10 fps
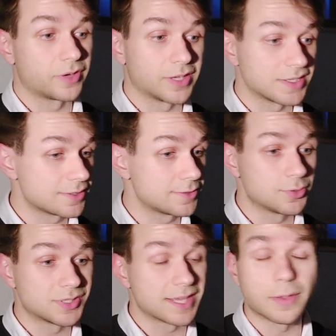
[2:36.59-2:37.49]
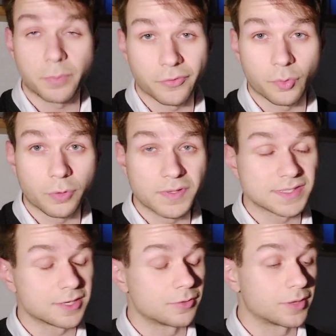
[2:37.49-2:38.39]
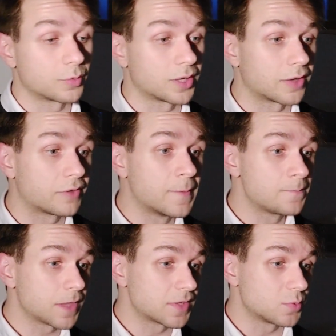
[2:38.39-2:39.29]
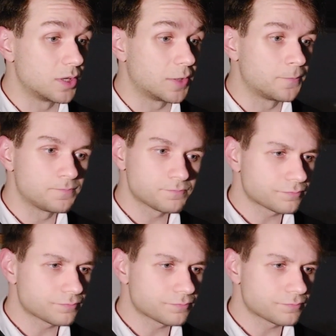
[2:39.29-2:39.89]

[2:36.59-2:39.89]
I guess you'd say, the performance here that we have as well.